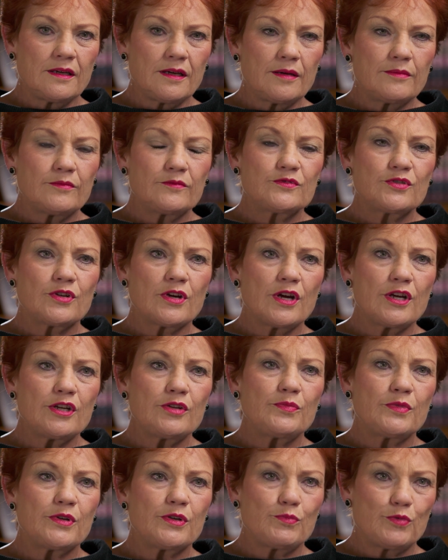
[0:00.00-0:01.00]
I'm trying
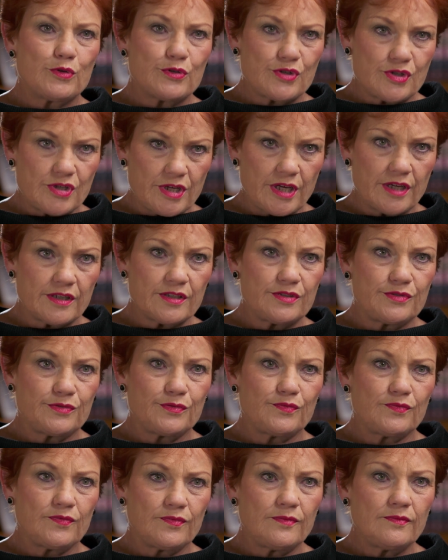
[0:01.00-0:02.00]
to be
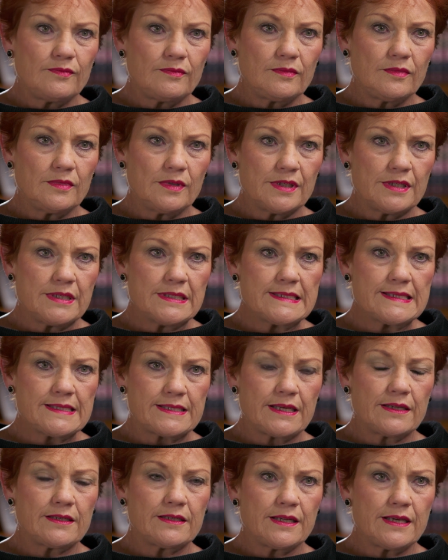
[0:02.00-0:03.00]
protective, Liz,
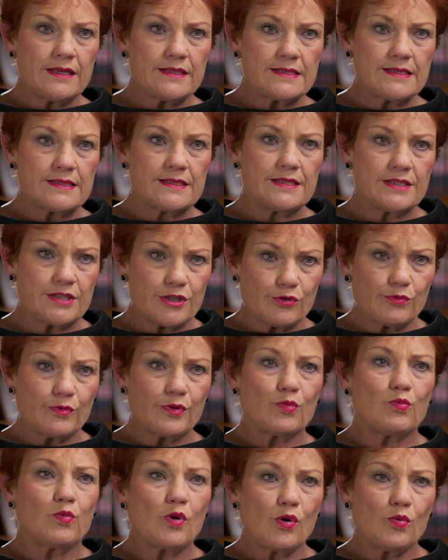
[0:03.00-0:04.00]
that let's deal
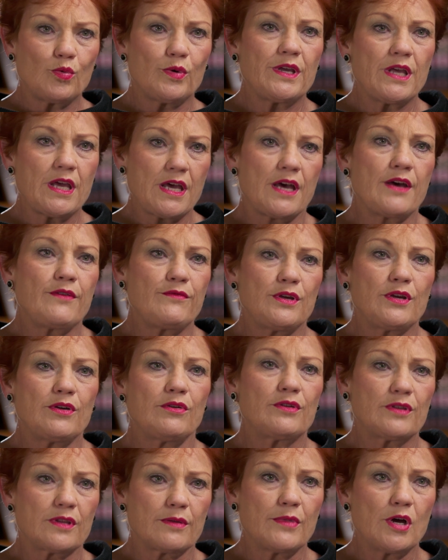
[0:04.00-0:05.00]
with what we have
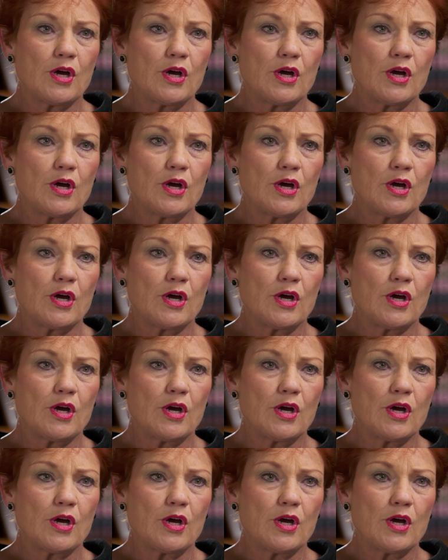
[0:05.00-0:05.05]
here at the